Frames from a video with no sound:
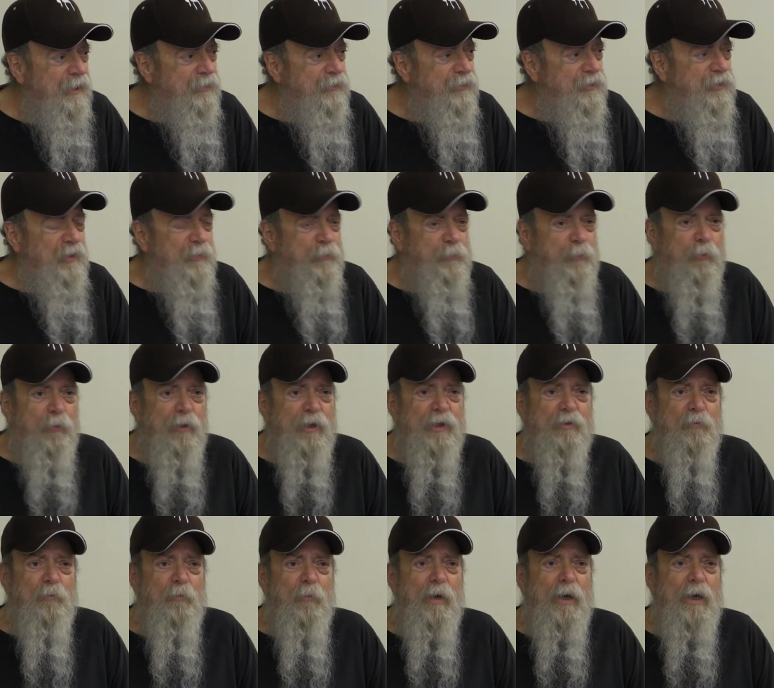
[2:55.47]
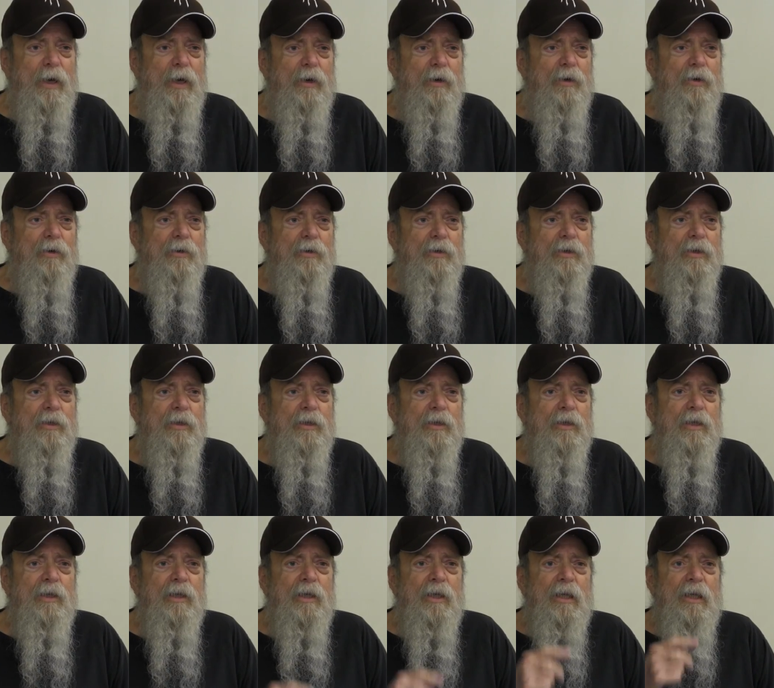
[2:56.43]
to the point where
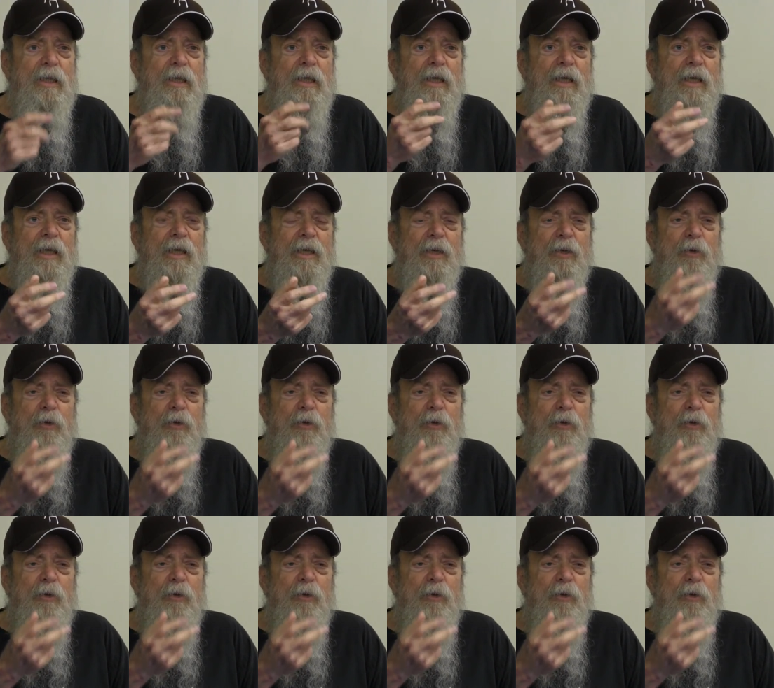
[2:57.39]
he